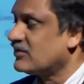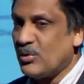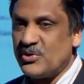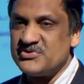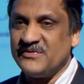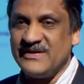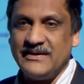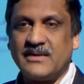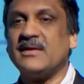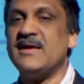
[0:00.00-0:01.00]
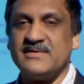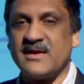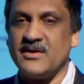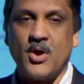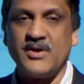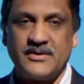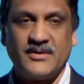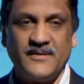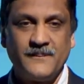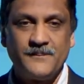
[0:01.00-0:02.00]
the course if they declare they're an auditor.
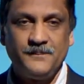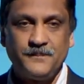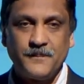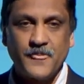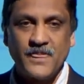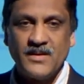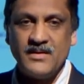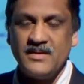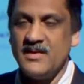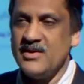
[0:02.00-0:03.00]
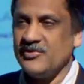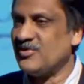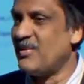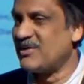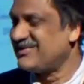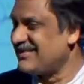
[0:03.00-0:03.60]
So about